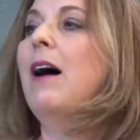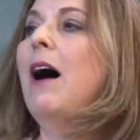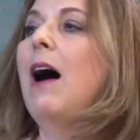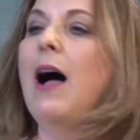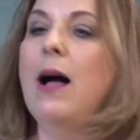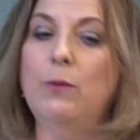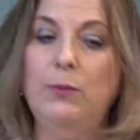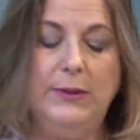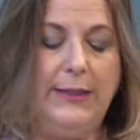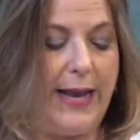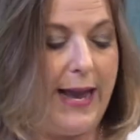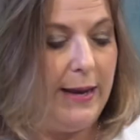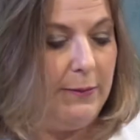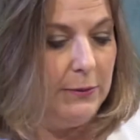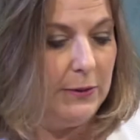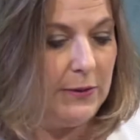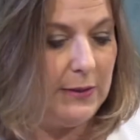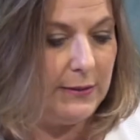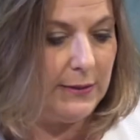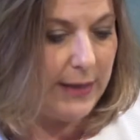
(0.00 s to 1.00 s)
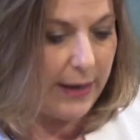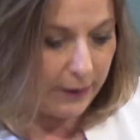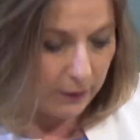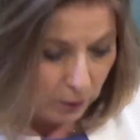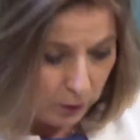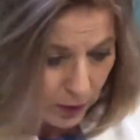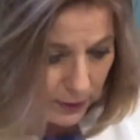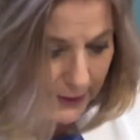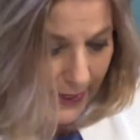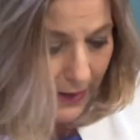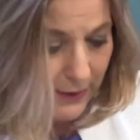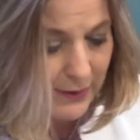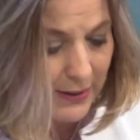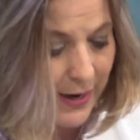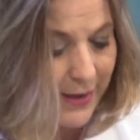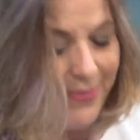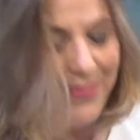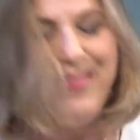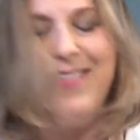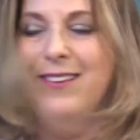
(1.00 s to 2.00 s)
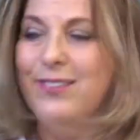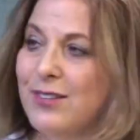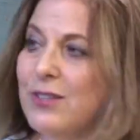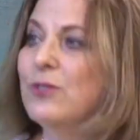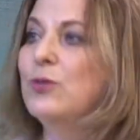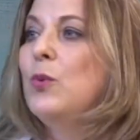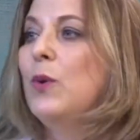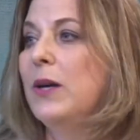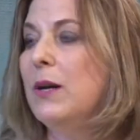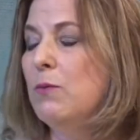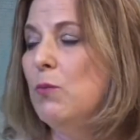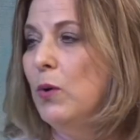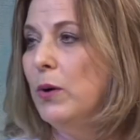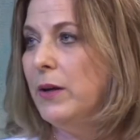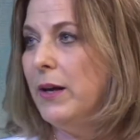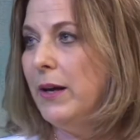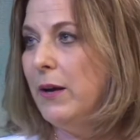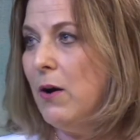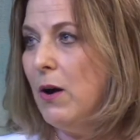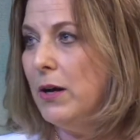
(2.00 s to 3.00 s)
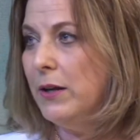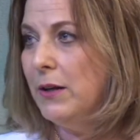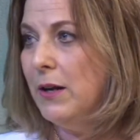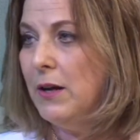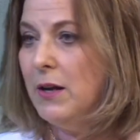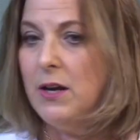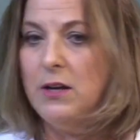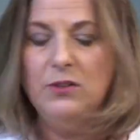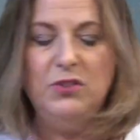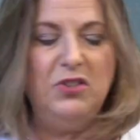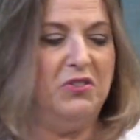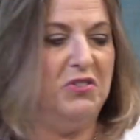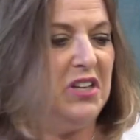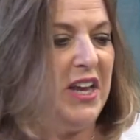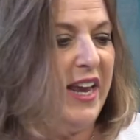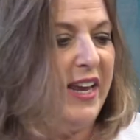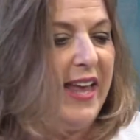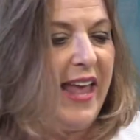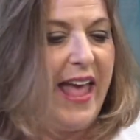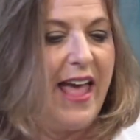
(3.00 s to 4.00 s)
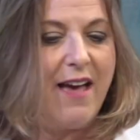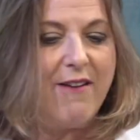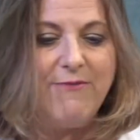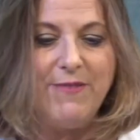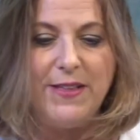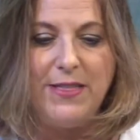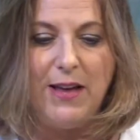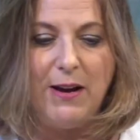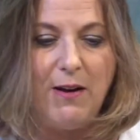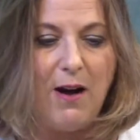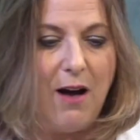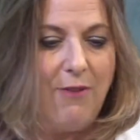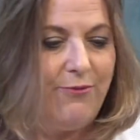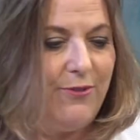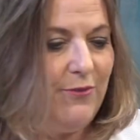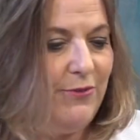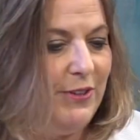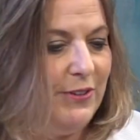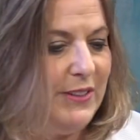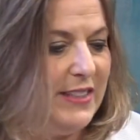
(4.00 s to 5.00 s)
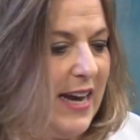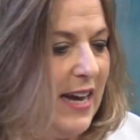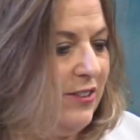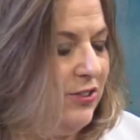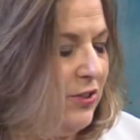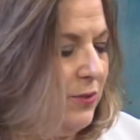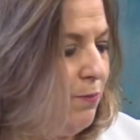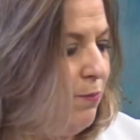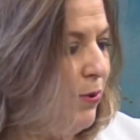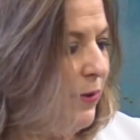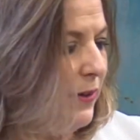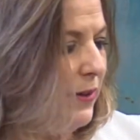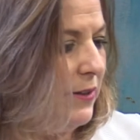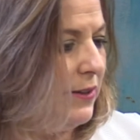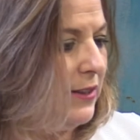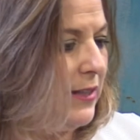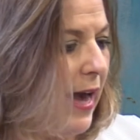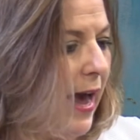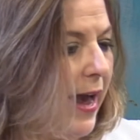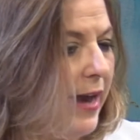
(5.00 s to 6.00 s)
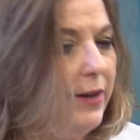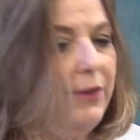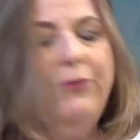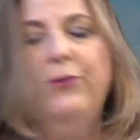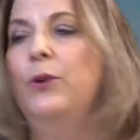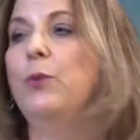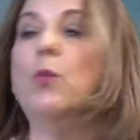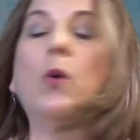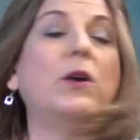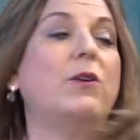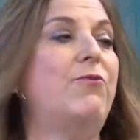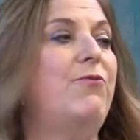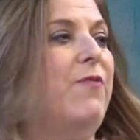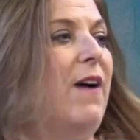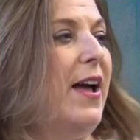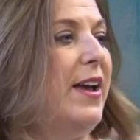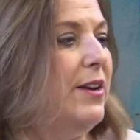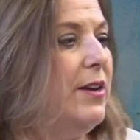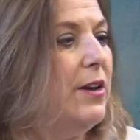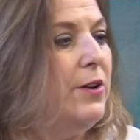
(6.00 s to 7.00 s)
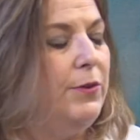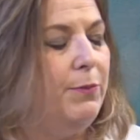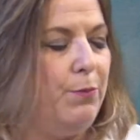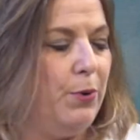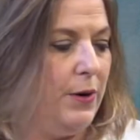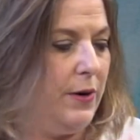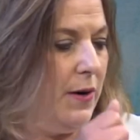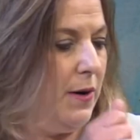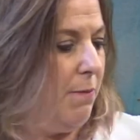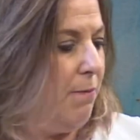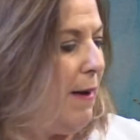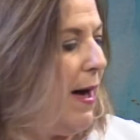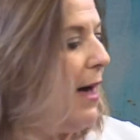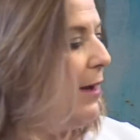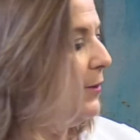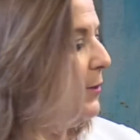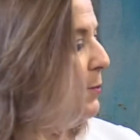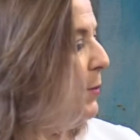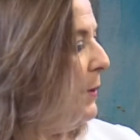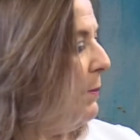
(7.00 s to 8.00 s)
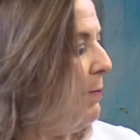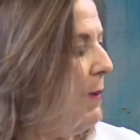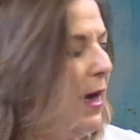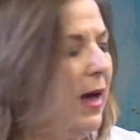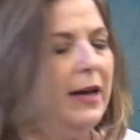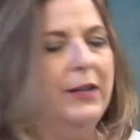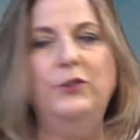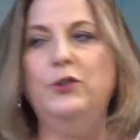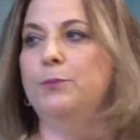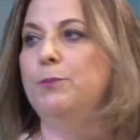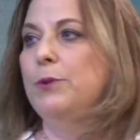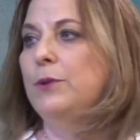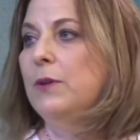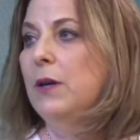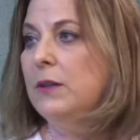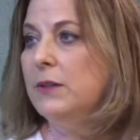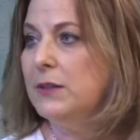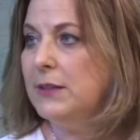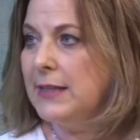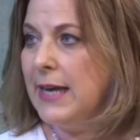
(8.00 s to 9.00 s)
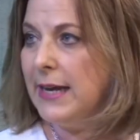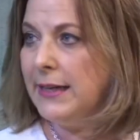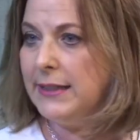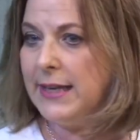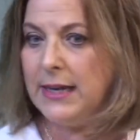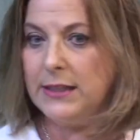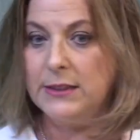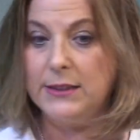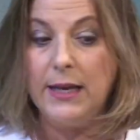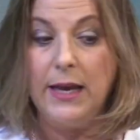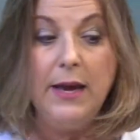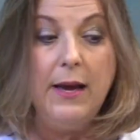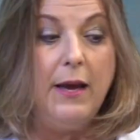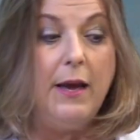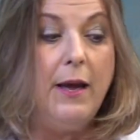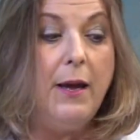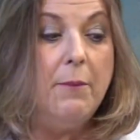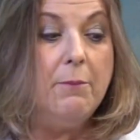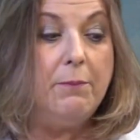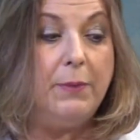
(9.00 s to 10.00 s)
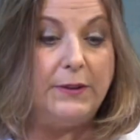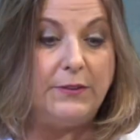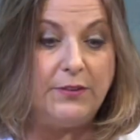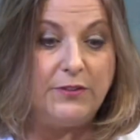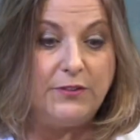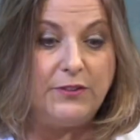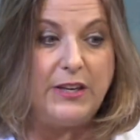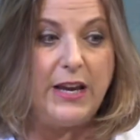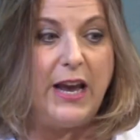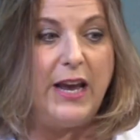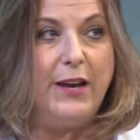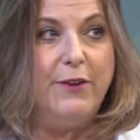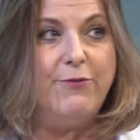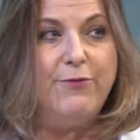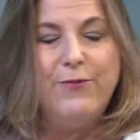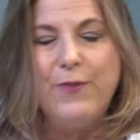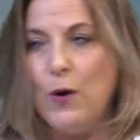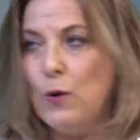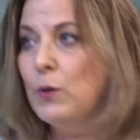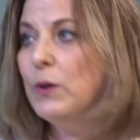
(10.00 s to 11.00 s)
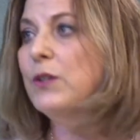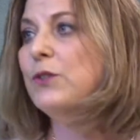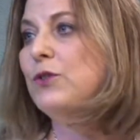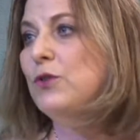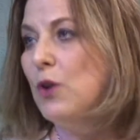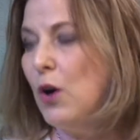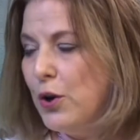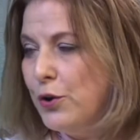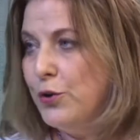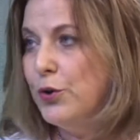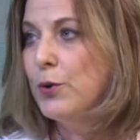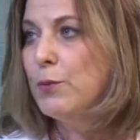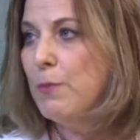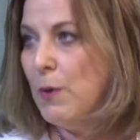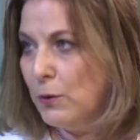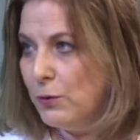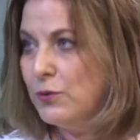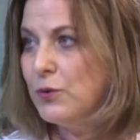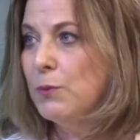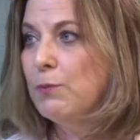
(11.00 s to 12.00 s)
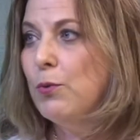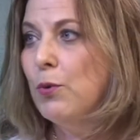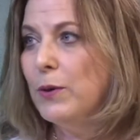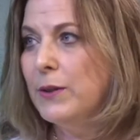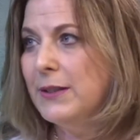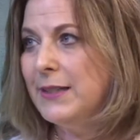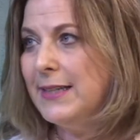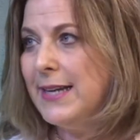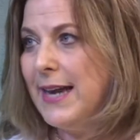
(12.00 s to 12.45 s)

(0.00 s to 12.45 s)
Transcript: I was able to say, look down and say, this is what I'm working on. So take everything off of your desk, put it aside. If you want to find it, put it in a box, put it behind you, put it on a side desk. But stay focused on your most important